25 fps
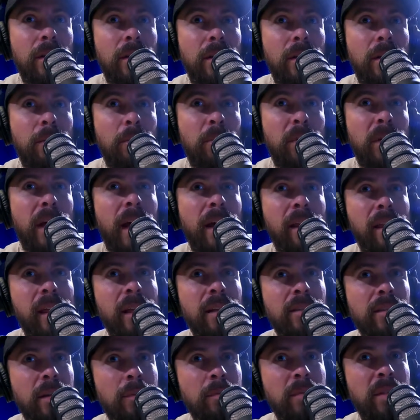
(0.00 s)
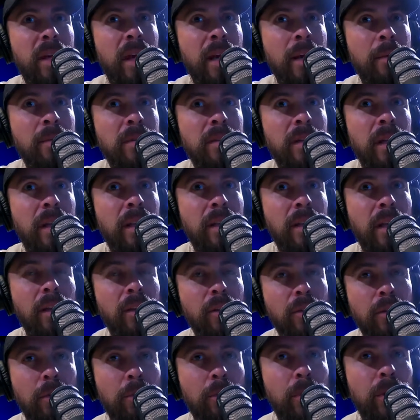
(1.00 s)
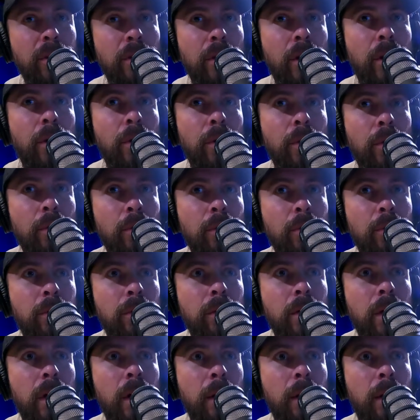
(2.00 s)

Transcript: But I think sometimes, and you would know